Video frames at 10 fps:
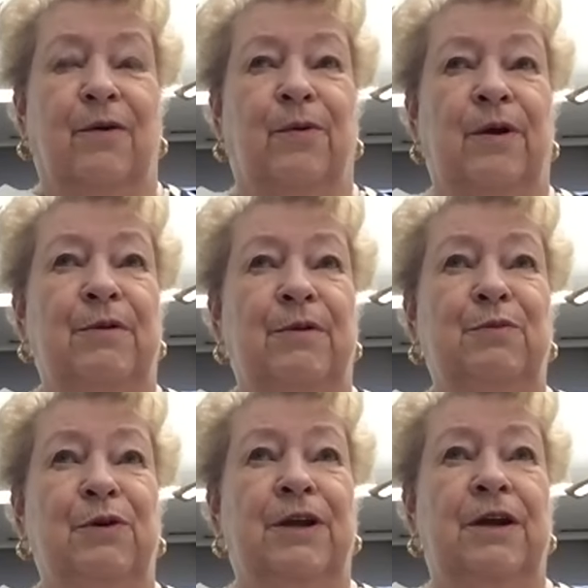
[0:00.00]
Women
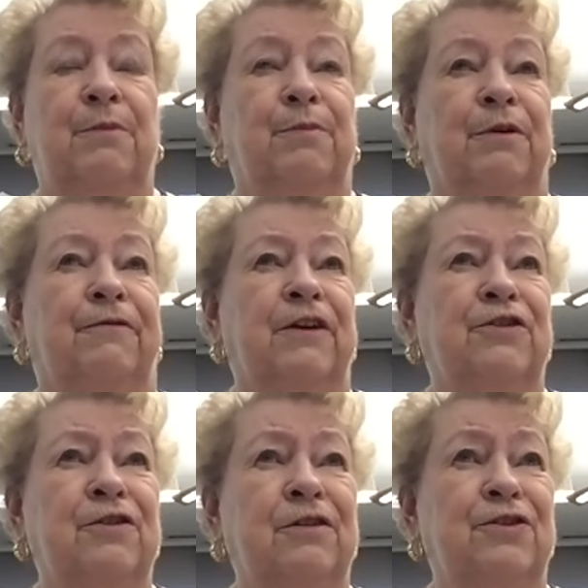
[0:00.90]
were getting
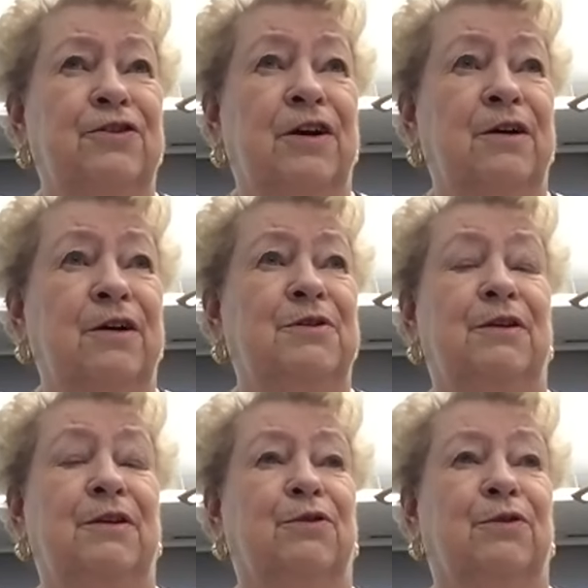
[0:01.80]
professional jobs.
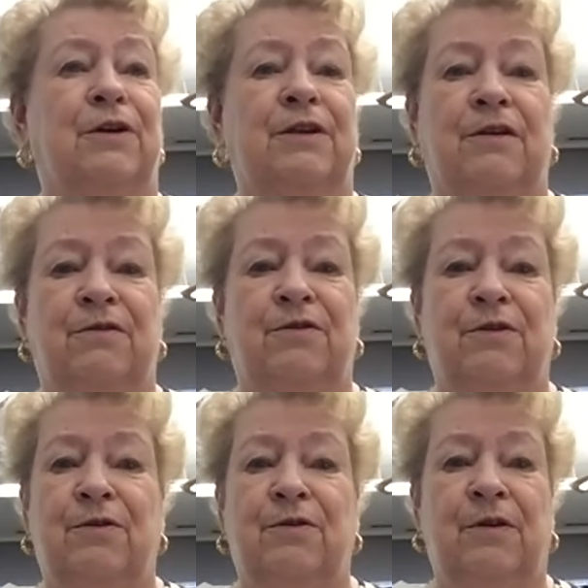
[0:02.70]
They were going down
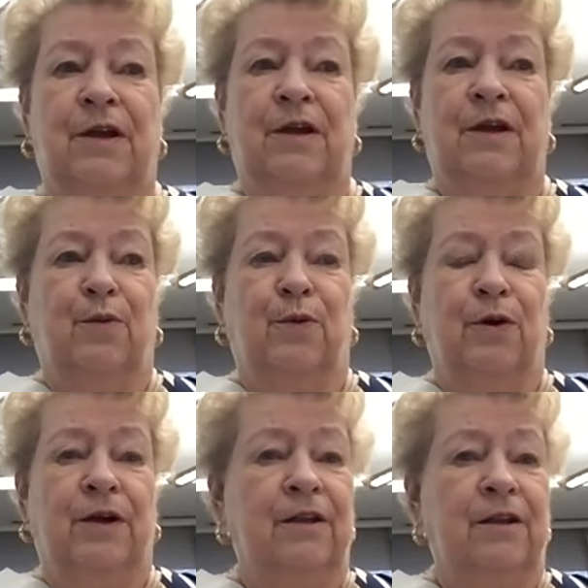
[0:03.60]
to
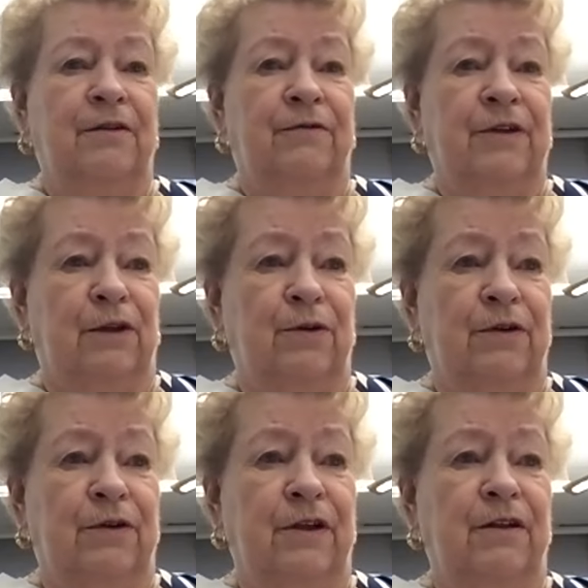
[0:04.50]
work and live in
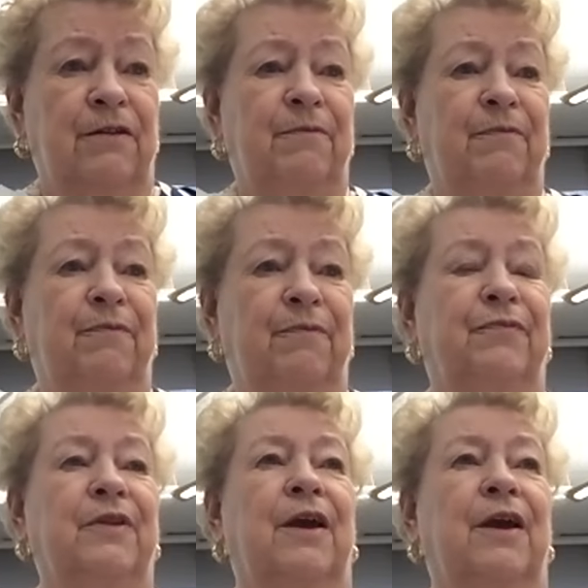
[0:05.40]
Louisville
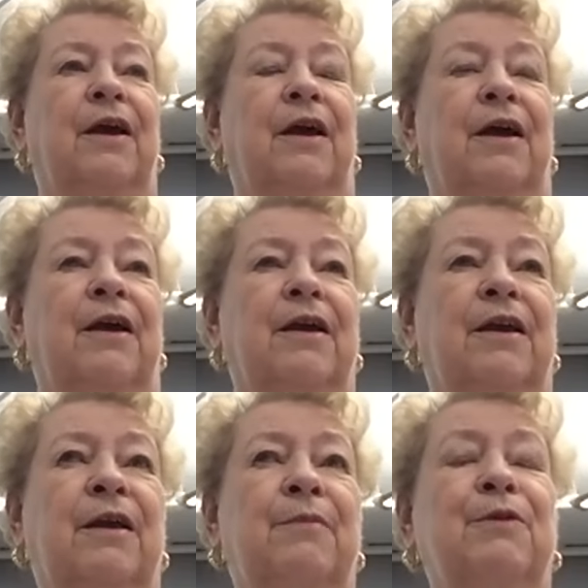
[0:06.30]

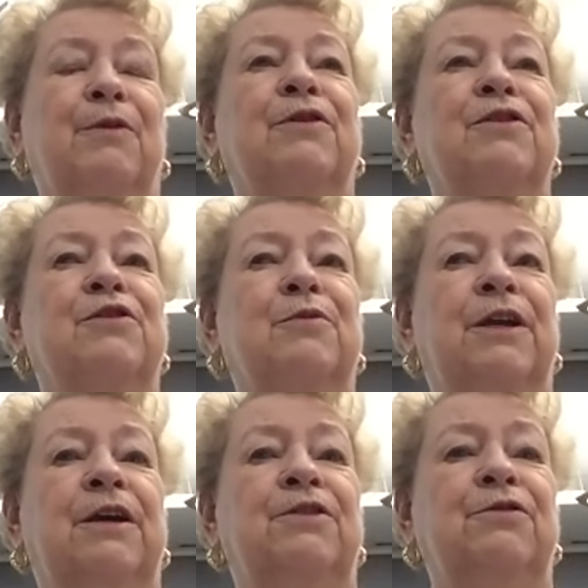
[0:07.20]
came across
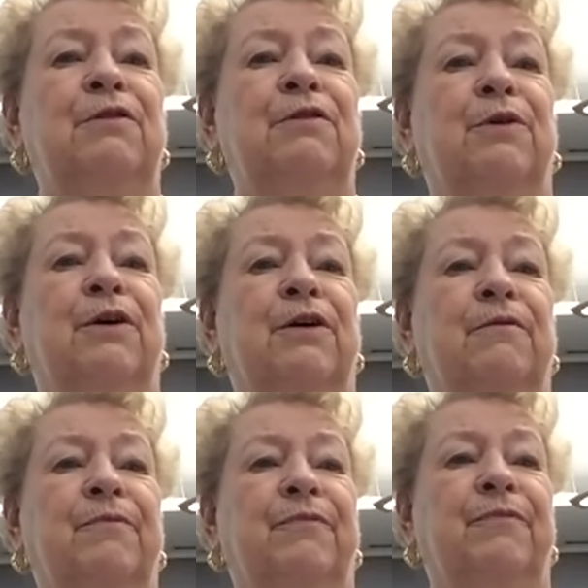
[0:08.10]
one entry where